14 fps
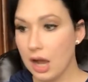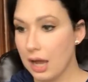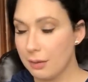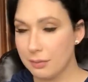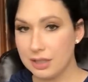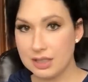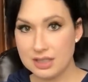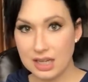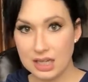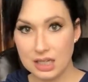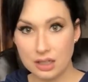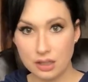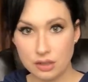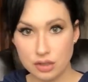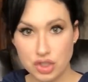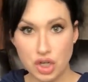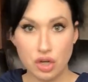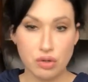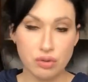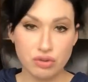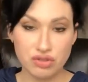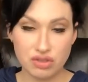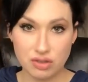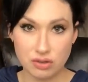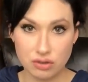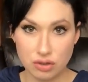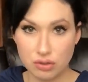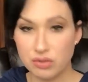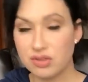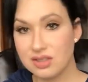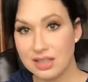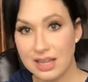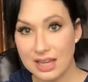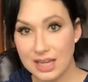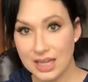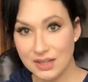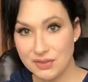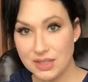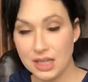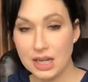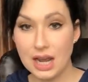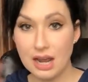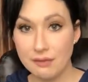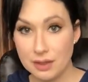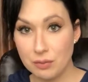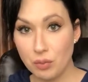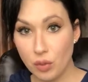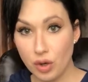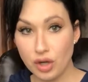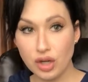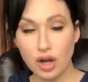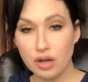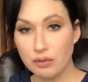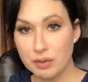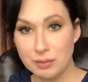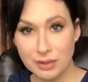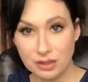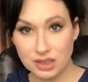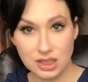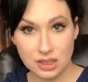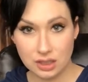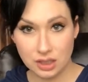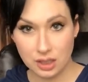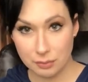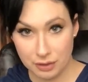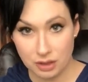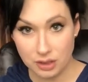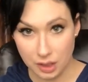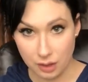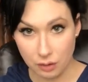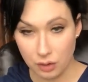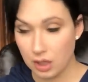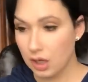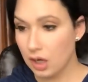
I'm going to take Joe's 2 slaves and have them work on rebuilding the Cabildo.